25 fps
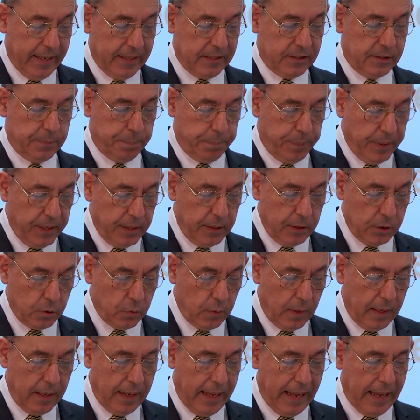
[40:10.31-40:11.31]

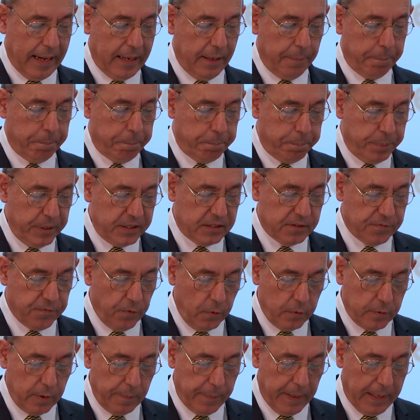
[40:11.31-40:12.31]
Spiritual and
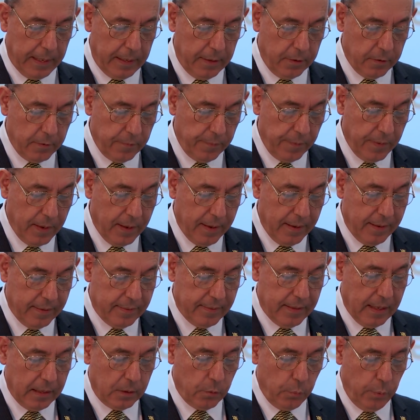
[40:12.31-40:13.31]
peaceful rebellion
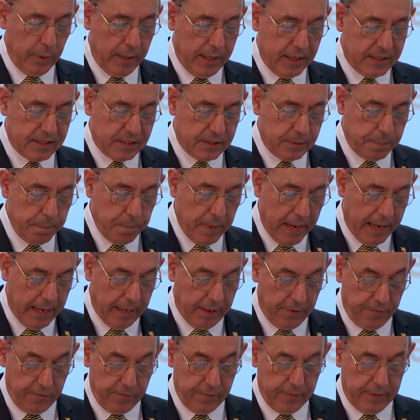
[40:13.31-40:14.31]
that will
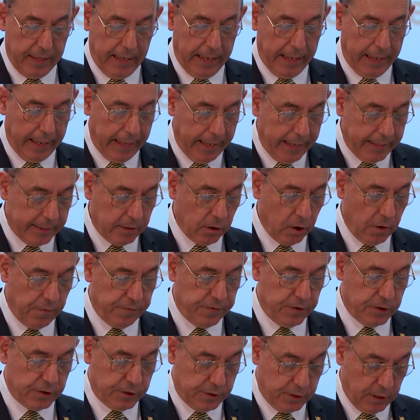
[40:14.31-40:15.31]
smash the head
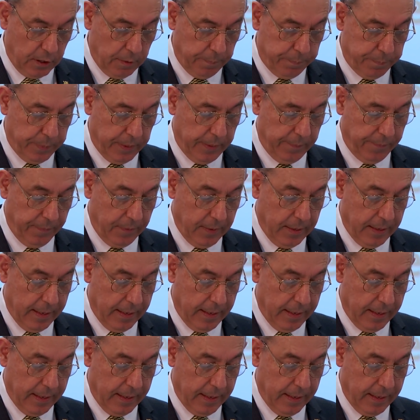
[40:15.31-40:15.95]
of the serpent.